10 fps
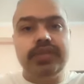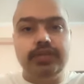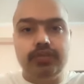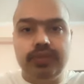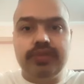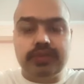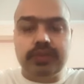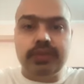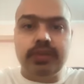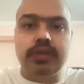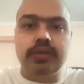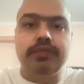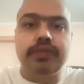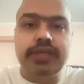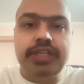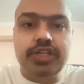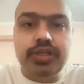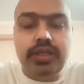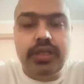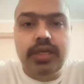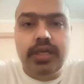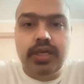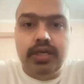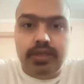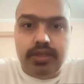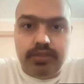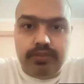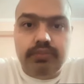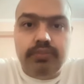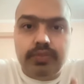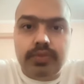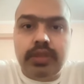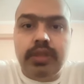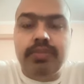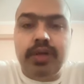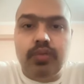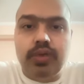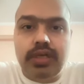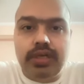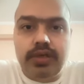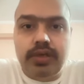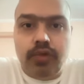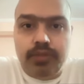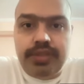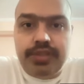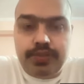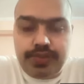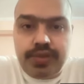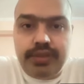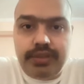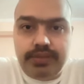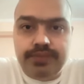to this for initial. Uh, Brown colored vomitus present.